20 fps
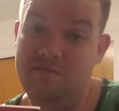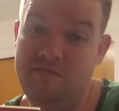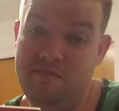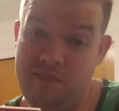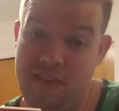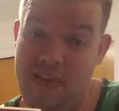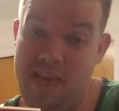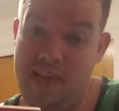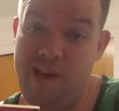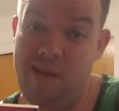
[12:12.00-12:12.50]

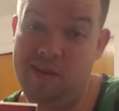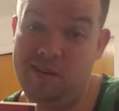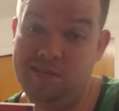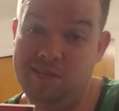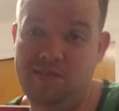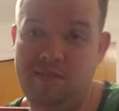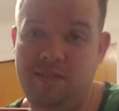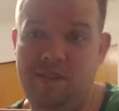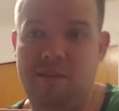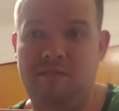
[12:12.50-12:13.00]
they
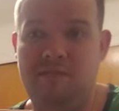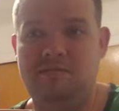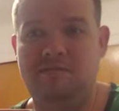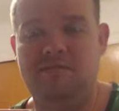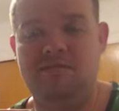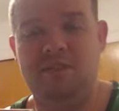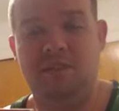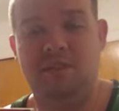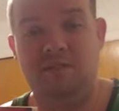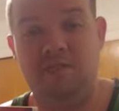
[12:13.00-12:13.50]
also
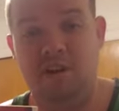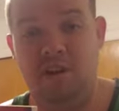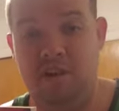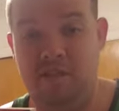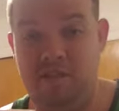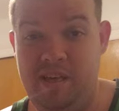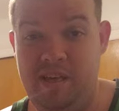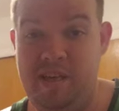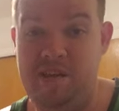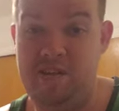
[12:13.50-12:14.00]
do learn a
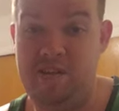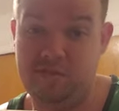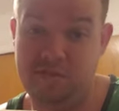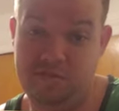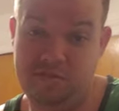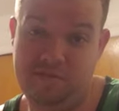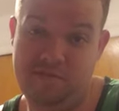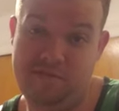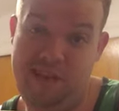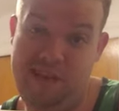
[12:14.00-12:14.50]
lot of new
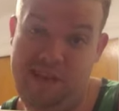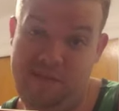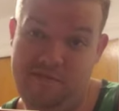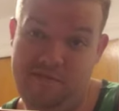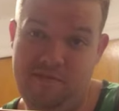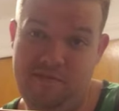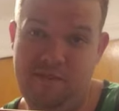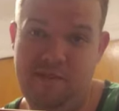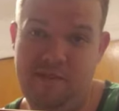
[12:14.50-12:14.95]
stuff.